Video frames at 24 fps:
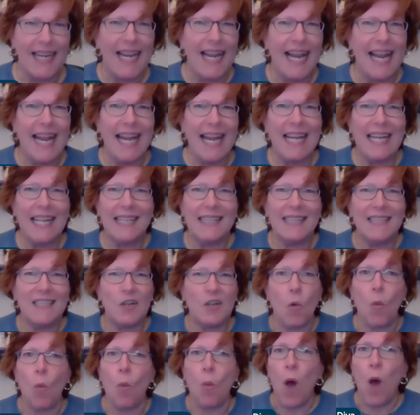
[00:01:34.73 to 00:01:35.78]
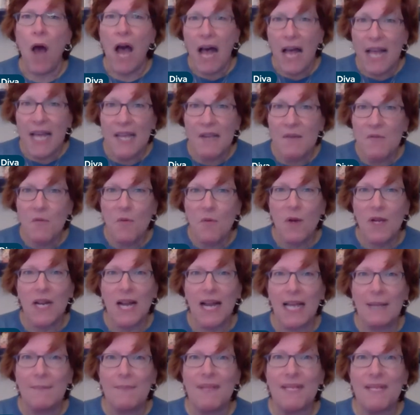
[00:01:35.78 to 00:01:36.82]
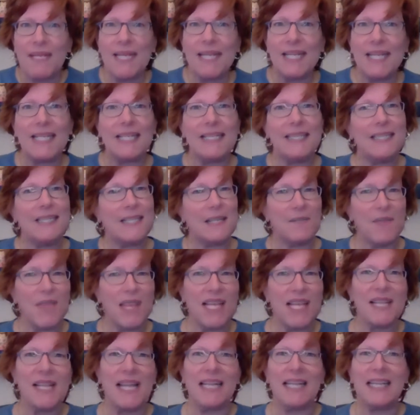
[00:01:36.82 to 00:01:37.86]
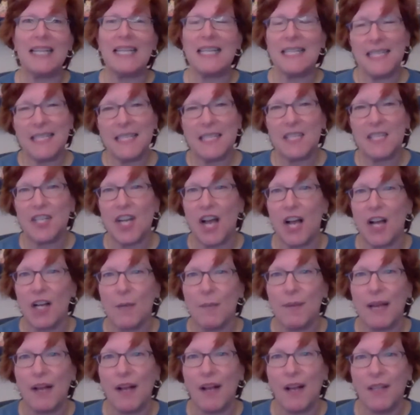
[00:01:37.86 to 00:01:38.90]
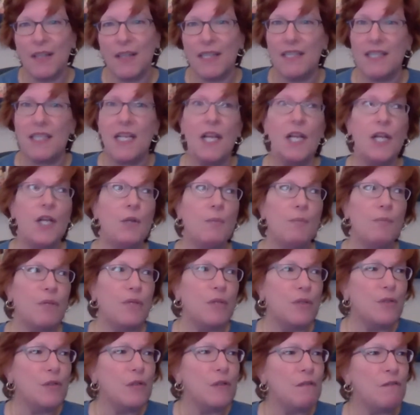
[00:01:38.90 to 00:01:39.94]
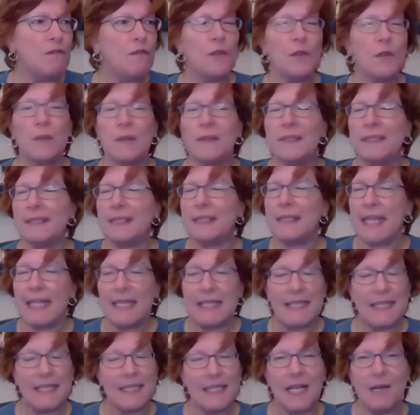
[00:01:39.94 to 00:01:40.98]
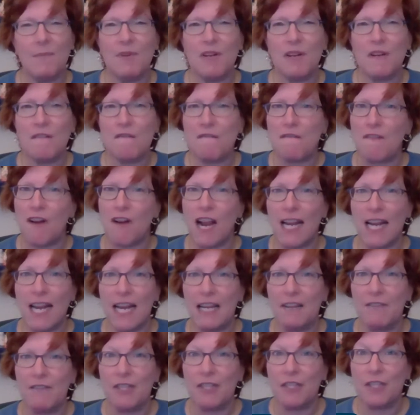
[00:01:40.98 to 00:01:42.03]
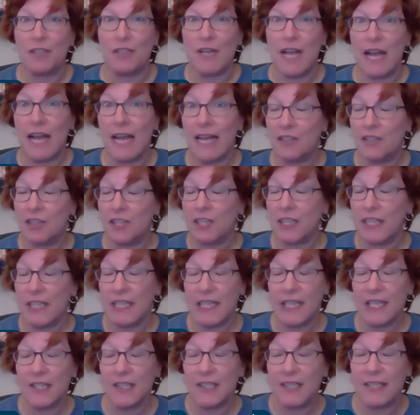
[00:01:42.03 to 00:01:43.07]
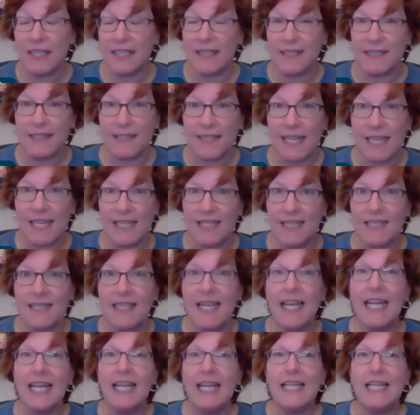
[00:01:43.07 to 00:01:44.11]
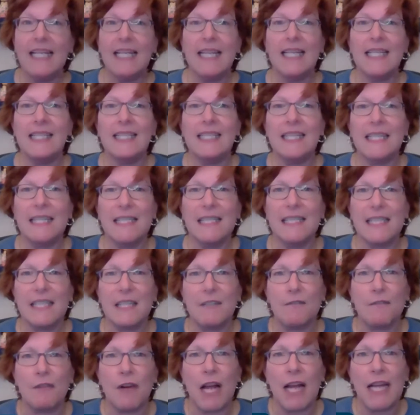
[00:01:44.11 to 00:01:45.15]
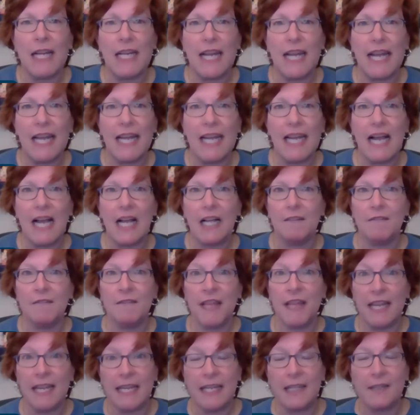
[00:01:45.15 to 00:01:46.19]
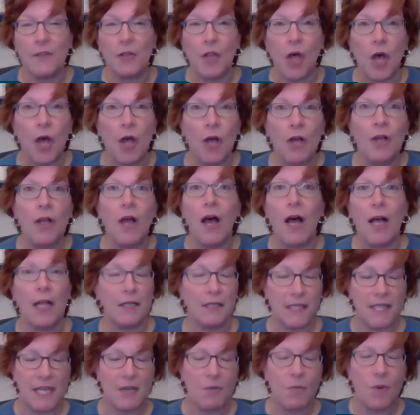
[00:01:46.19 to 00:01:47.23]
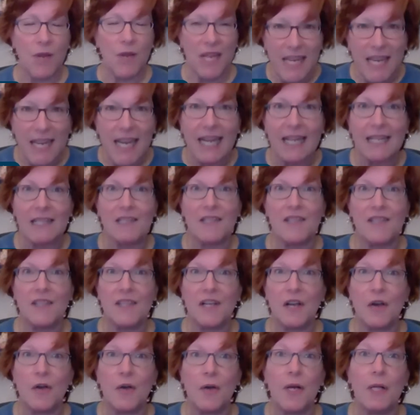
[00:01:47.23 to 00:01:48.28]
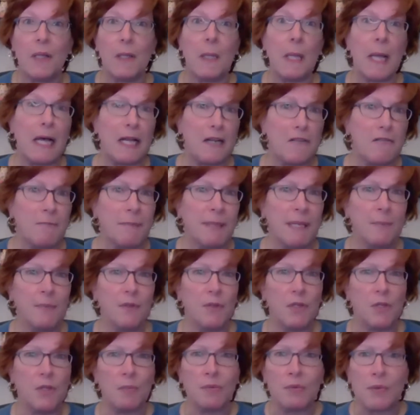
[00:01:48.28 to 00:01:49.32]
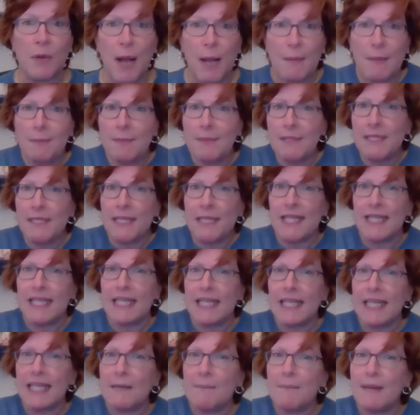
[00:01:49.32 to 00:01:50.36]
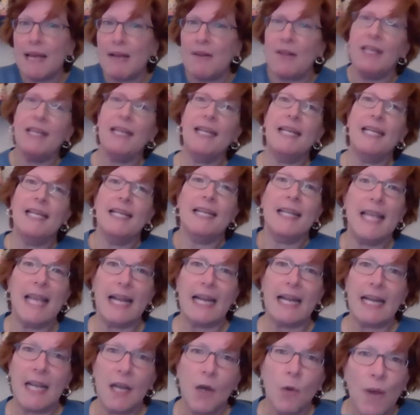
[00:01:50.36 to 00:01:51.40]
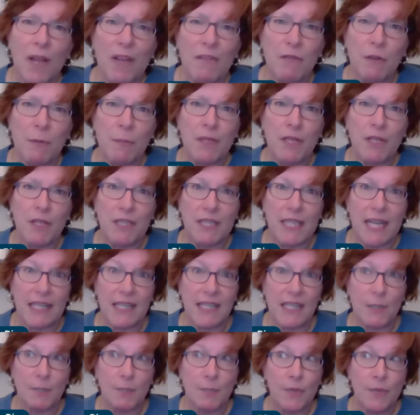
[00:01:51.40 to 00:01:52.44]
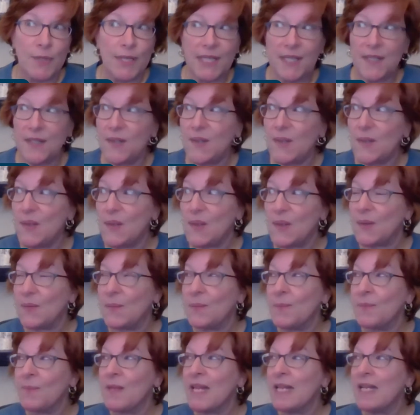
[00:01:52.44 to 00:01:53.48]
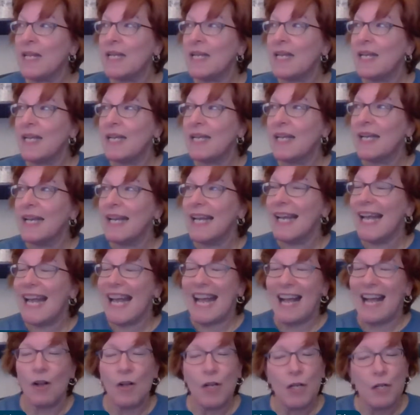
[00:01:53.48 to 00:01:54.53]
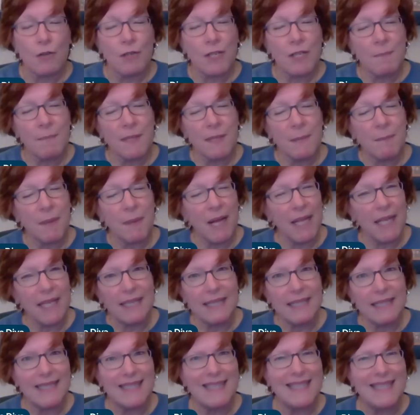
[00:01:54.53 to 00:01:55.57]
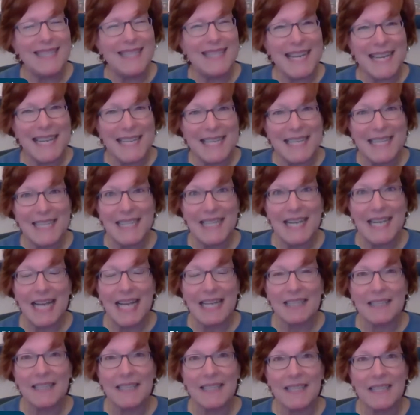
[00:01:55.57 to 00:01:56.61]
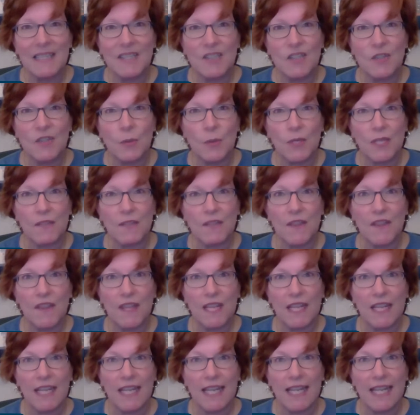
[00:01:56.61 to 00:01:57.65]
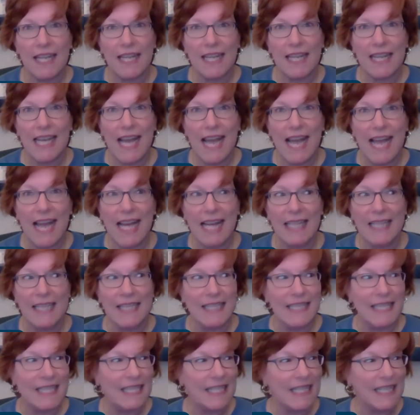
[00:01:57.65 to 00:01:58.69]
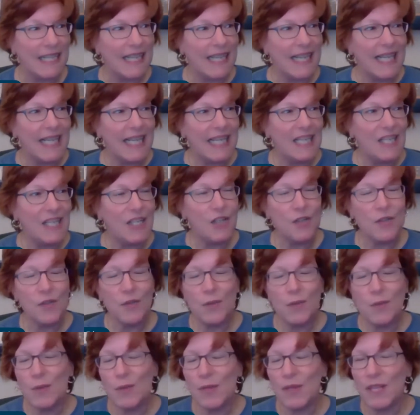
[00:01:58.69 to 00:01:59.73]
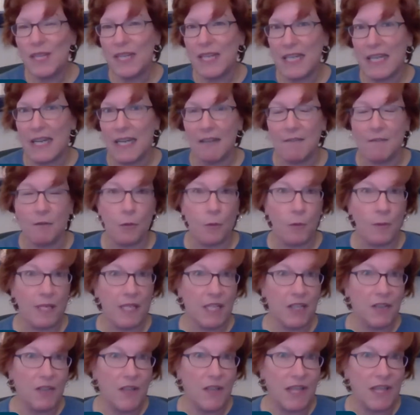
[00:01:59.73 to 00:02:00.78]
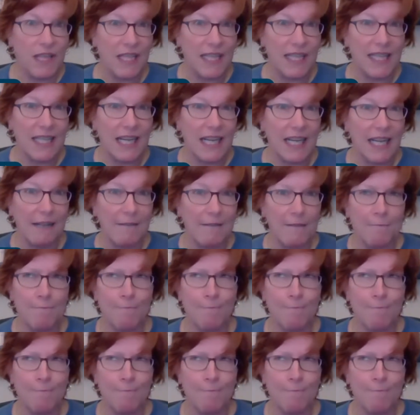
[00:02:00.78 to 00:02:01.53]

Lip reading: And why would I pick something like this to talk about on this beautiful late summer Friday afternoon? Actually, here in the States, this is the Friday of a long holiday weekend. So a lot of people are probably thinking about getting away from their desk pretty soon. Algorithmic bias is not exactly the sort of thing that you think of when you think of,